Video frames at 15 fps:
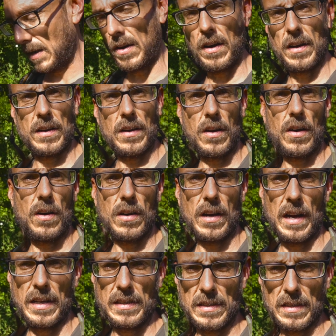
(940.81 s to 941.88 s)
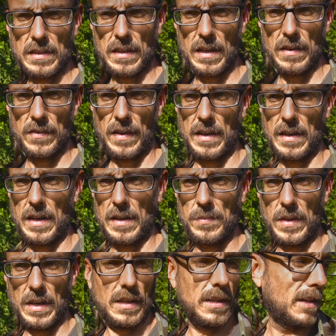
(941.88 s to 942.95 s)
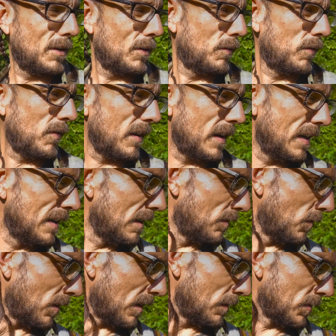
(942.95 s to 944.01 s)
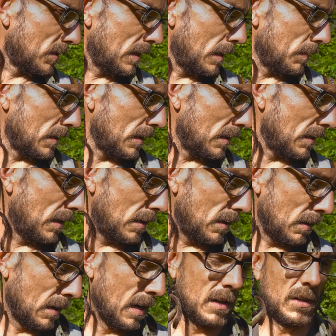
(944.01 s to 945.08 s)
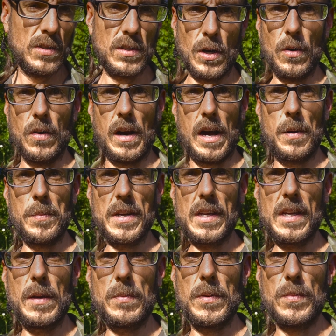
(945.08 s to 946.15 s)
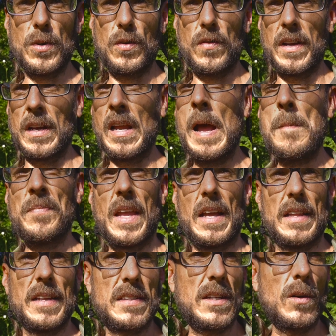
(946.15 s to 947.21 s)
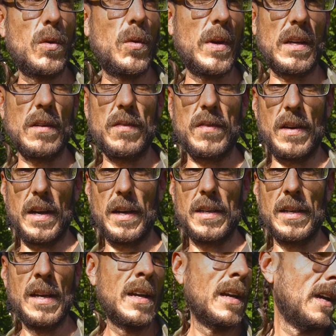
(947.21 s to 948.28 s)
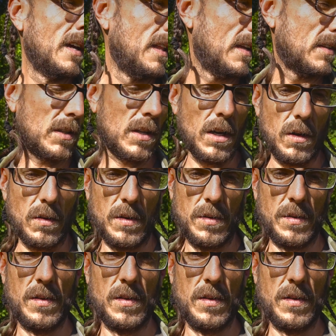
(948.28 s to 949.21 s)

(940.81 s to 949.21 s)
on all kinds of stuff, and I'm a little afraid of what I'm stepping on here. So I'm gonna keep it moving and let's see what we can find. Let's go.